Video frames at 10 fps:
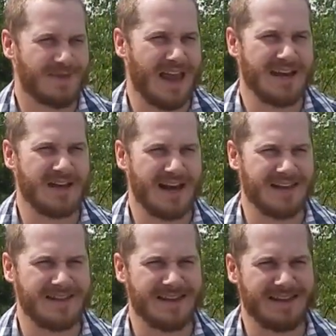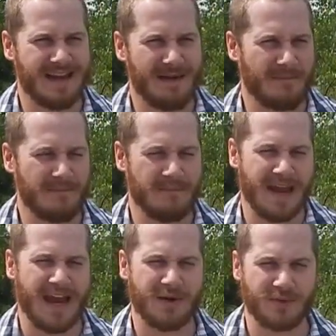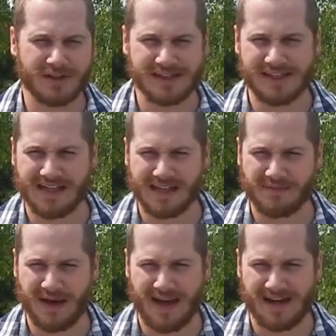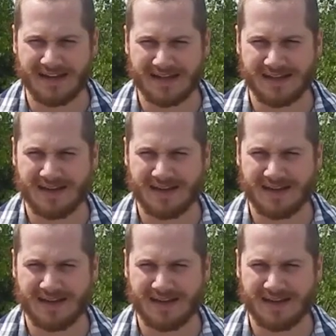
anything that man would deem as